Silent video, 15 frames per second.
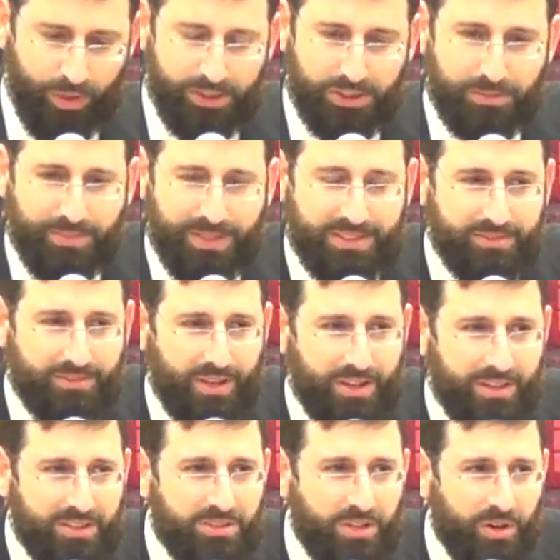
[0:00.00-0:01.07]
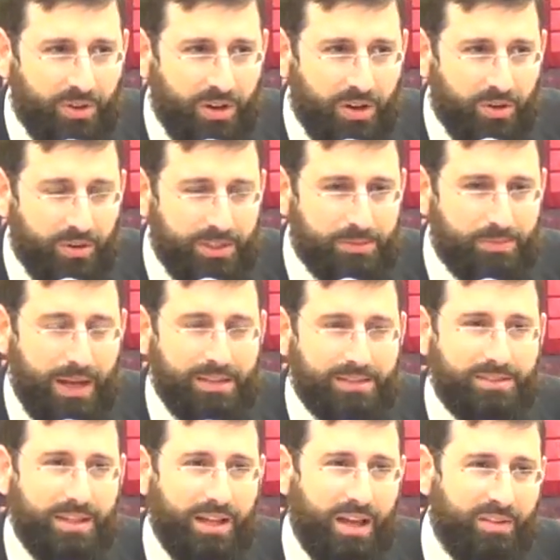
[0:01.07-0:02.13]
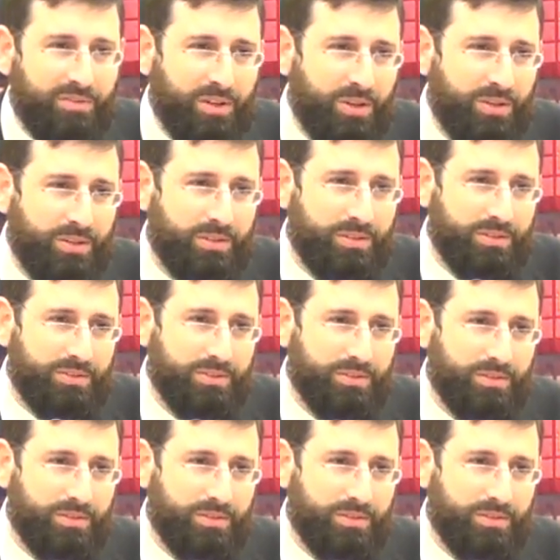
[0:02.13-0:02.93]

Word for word: Which mitzvah in the Torah corresponds to Hebron?